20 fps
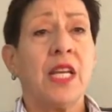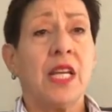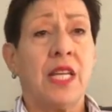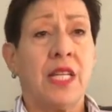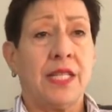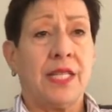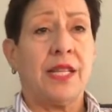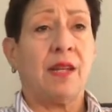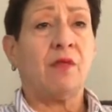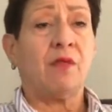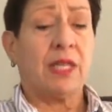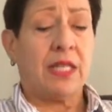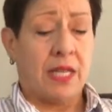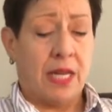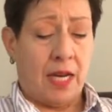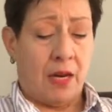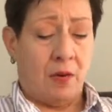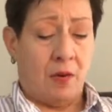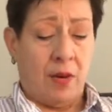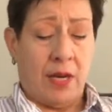is that we
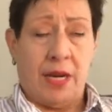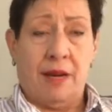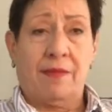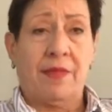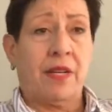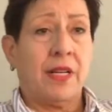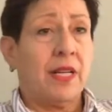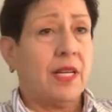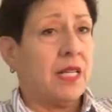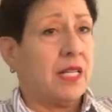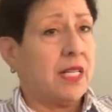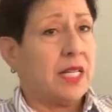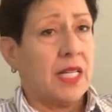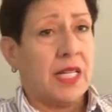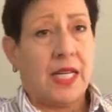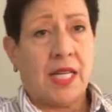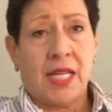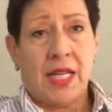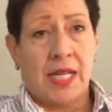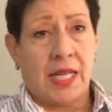take whatever it is
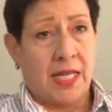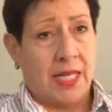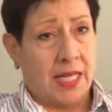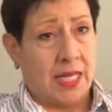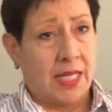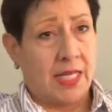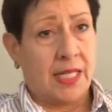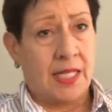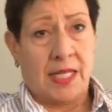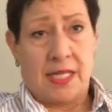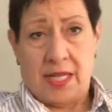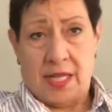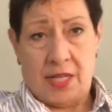in us,